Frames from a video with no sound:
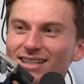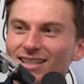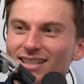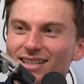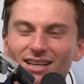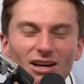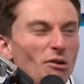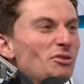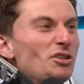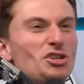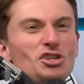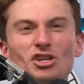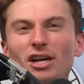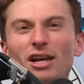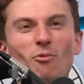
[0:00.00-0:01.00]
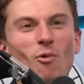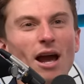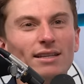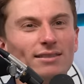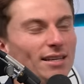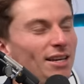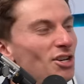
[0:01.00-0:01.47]
why? But that was a shitty
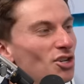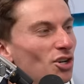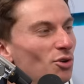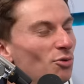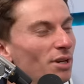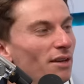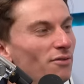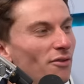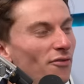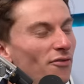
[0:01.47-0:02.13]
white T-shirt. Who gives just, a